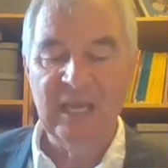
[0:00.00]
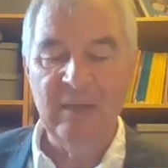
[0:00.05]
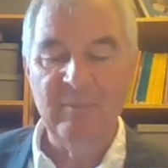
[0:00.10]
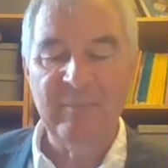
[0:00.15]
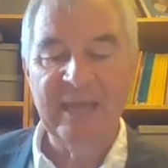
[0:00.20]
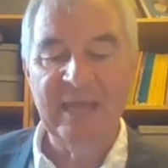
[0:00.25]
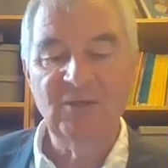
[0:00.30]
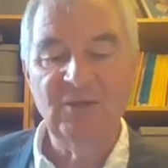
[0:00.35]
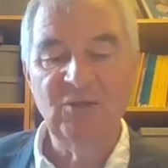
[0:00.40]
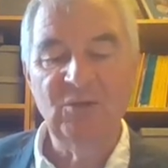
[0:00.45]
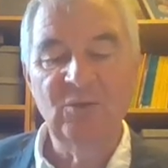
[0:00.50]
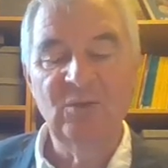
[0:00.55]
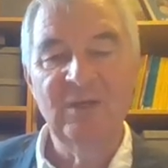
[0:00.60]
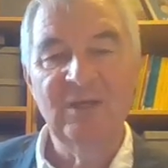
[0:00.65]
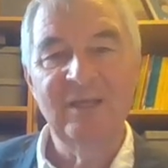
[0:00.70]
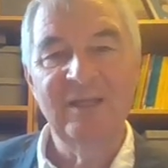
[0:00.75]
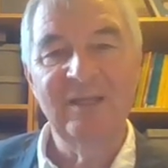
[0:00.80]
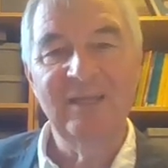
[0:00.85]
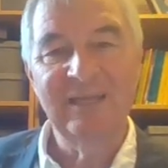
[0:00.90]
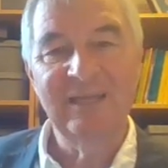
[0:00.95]
a man who
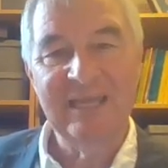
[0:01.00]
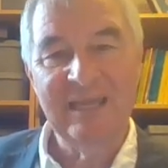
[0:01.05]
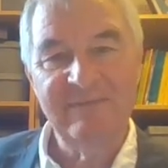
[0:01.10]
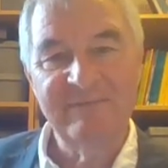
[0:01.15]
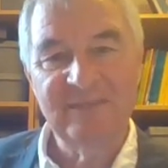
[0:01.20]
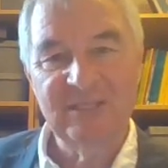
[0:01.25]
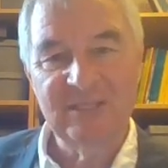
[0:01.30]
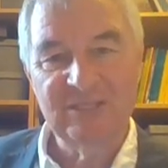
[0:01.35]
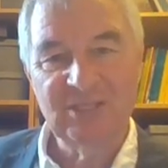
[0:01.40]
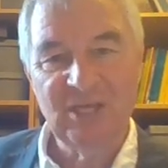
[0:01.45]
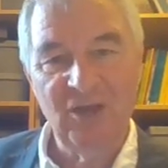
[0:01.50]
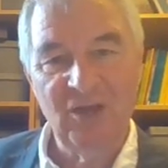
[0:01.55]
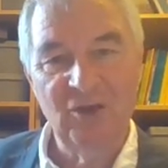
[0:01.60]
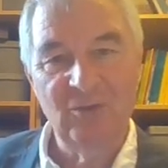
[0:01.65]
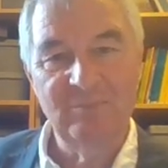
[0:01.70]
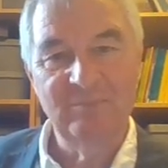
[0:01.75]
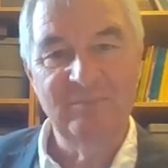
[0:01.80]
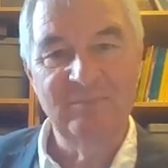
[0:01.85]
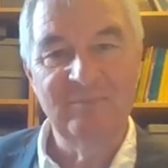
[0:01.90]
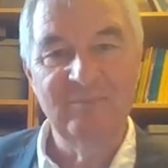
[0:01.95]
left his
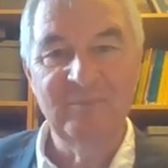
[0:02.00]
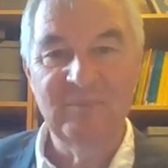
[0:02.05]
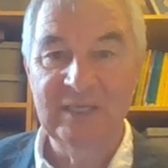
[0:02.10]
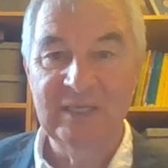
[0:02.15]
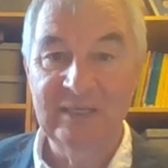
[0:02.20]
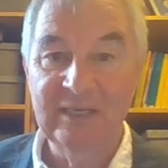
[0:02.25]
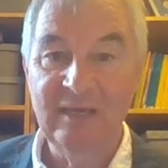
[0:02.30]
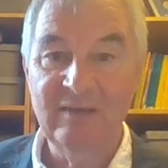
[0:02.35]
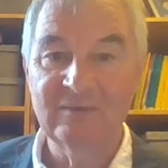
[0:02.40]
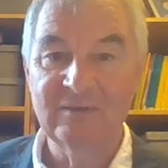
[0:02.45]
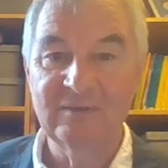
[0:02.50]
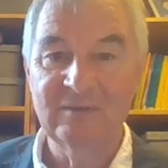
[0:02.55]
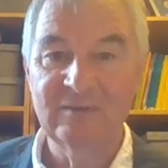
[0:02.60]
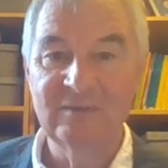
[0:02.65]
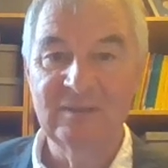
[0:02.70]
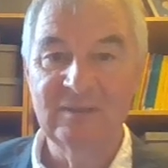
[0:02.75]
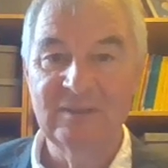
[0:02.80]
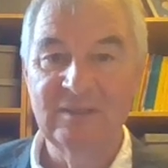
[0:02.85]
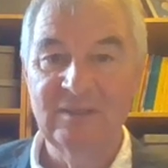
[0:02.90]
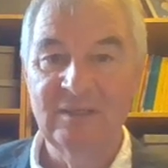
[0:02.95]
home in heaven
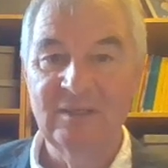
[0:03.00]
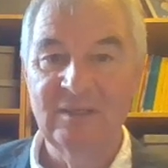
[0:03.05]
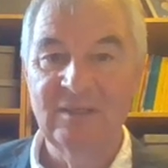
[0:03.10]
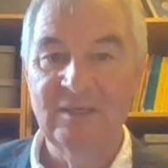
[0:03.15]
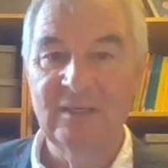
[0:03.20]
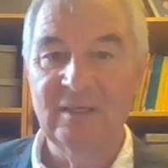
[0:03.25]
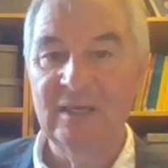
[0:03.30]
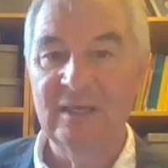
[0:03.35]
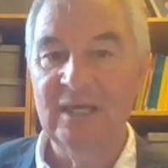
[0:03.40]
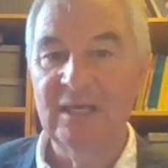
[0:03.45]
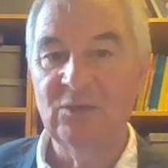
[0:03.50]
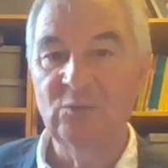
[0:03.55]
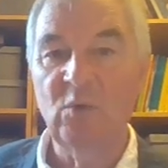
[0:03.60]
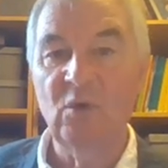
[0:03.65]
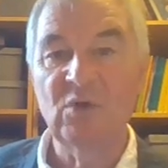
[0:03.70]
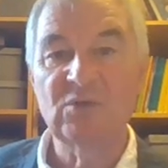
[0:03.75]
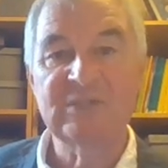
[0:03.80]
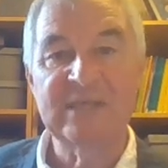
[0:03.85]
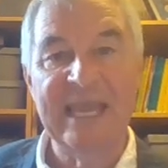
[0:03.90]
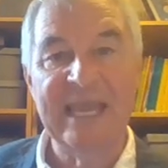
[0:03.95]
and
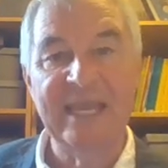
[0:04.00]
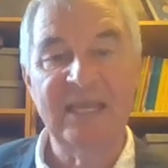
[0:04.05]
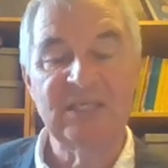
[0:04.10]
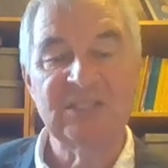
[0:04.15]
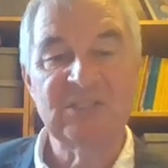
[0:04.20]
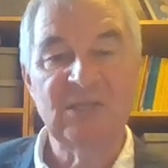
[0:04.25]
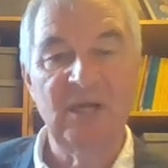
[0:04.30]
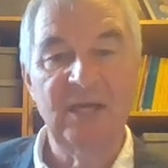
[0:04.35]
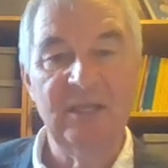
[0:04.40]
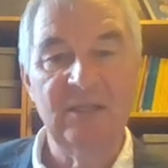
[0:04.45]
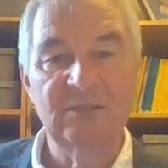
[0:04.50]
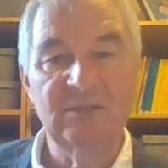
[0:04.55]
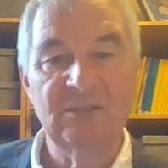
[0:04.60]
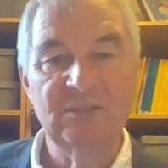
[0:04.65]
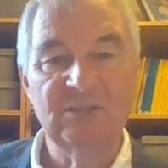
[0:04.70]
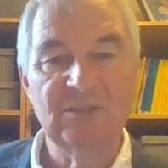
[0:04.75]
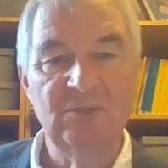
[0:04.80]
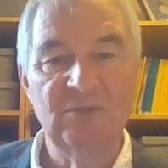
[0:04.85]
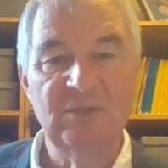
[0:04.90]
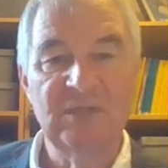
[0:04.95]
was exiled
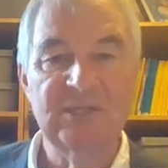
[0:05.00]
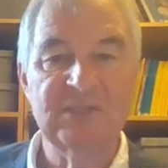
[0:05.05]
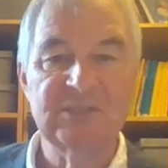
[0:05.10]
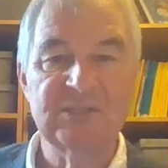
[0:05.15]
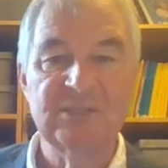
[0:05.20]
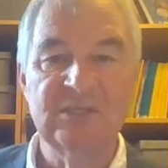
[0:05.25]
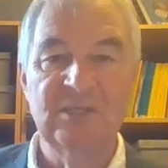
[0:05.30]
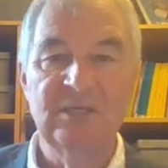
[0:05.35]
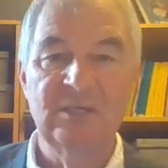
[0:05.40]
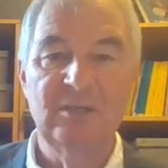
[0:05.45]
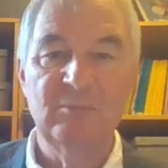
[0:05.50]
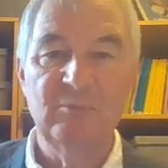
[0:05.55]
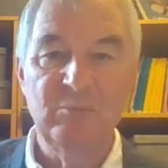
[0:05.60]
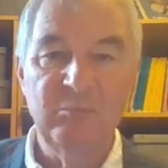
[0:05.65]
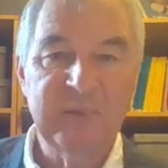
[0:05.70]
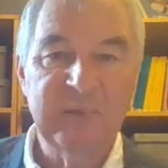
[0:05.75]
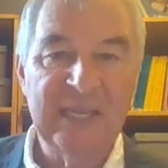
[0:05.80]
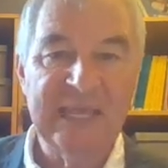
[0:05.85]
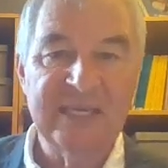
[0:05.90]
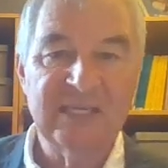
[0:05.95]
to this
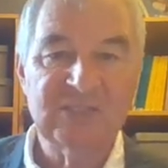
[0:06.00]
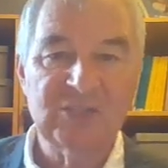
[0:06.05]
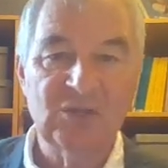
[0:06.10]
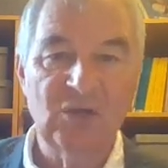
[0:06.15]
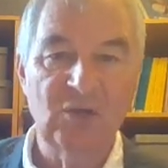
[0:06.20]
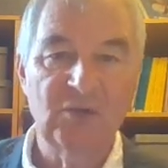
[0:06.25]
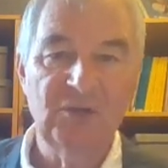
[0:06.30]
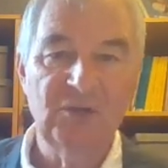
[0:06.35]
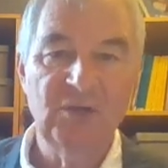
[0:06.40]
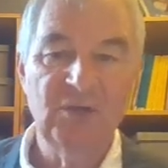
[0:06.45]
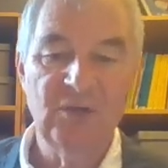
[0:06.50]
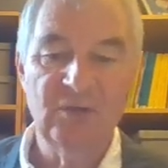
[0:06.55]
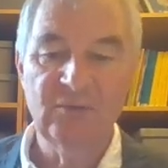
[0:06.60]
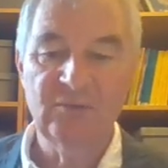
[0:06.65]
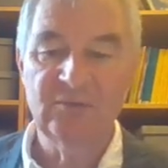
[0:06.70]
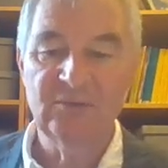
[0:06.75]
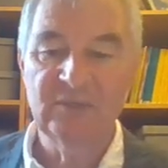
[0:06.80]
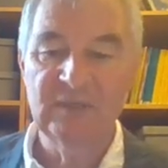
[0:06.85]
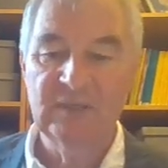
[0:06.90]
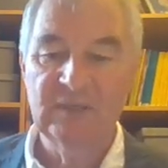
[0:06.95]
place on
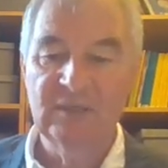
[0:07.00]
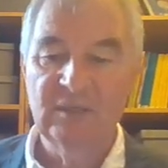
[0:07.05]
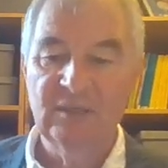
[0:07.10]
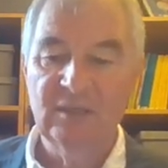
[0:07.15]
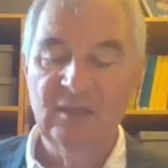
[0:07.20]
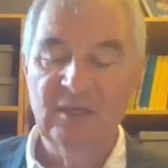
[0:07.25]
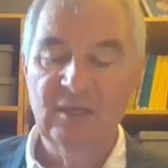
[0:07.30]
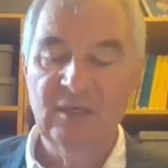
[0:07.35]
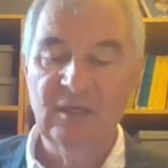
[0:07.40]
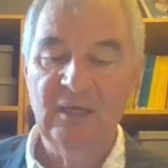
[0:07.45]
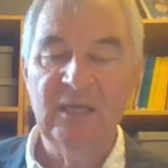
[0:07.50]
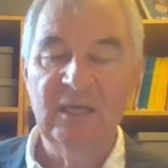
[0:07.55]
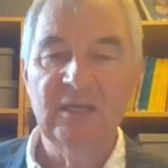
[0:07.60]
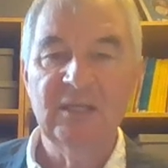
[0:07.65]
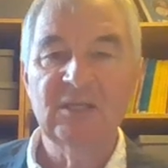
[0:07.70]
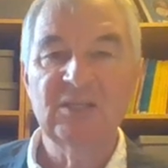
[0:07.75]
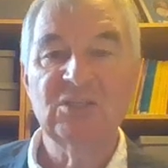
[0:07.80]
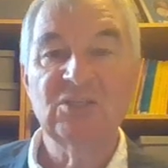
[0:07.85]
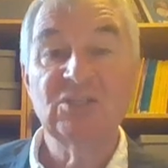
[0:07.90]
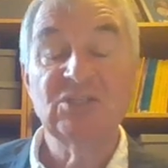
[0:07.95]
earth,
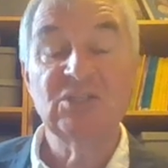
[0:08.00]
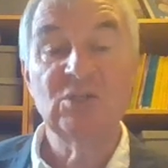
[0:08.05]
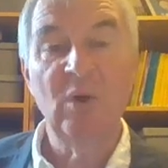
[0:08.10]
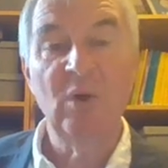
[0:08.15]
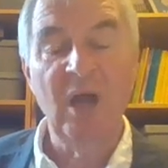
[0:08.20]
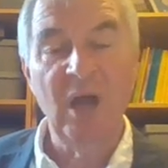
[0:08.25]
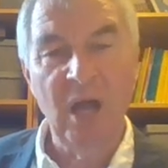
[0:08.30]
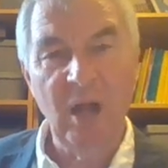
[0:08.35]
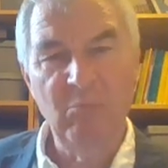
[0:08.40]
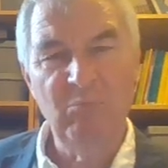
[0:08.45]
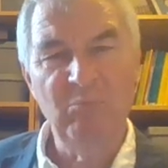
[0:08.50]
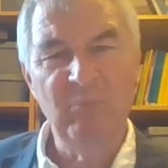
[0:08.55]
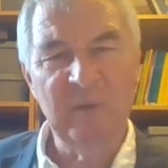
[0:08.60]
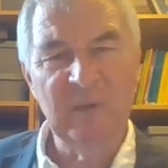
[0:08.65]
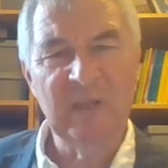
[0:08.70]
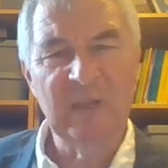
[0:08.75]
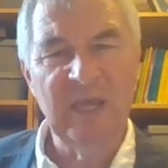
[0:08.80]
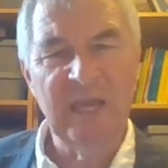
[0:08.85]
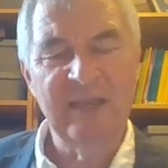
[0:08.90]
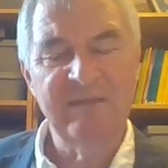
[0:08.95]
to a
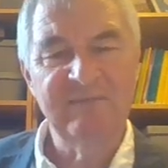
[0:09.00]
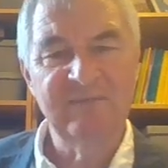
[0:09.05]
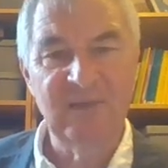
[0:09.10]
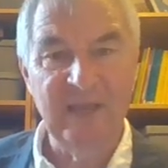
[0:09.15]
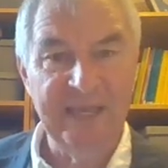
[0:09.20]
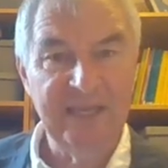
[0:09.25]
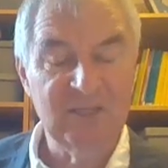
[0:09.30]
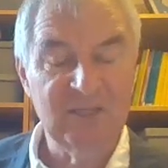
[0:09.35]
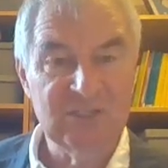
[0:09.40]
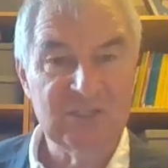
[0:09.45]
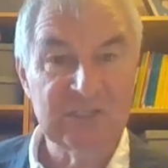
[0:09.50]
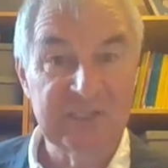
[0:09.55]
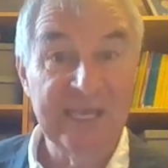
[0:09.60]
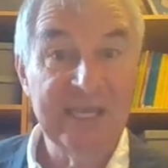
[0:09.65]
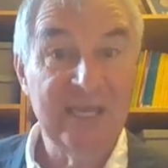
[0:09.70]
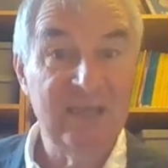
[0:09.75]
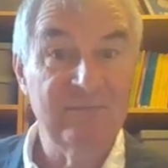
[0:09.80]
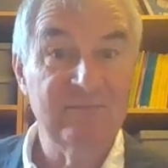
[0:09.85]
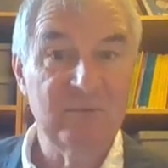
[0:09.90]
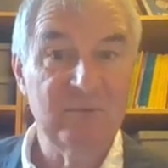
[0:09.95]
humble life, like a
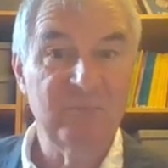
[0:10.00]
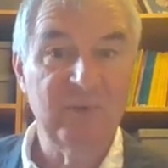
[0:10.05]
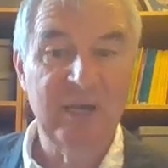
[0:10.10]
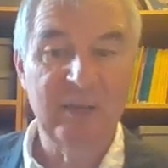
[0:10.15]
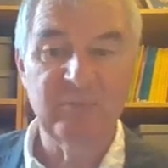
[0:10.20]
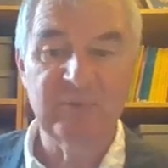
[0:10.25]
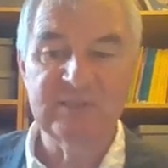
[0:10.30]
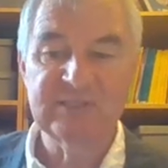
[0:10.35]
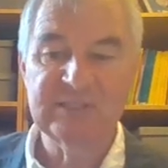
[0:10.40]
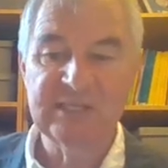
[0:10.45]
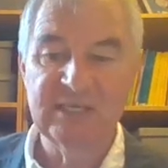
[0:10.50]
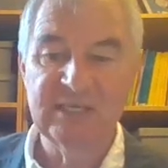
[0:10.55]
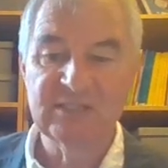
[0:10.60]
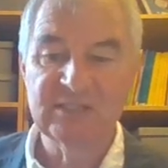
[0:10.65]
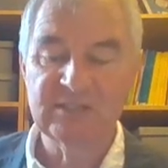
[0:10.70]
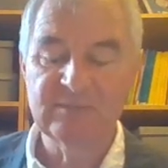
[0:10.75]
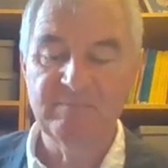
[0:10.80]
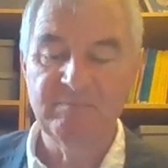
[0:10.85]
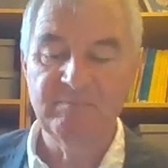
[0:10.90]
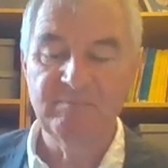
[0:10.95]
slave, the Bible
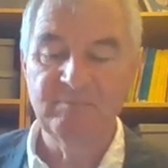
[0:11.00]
says.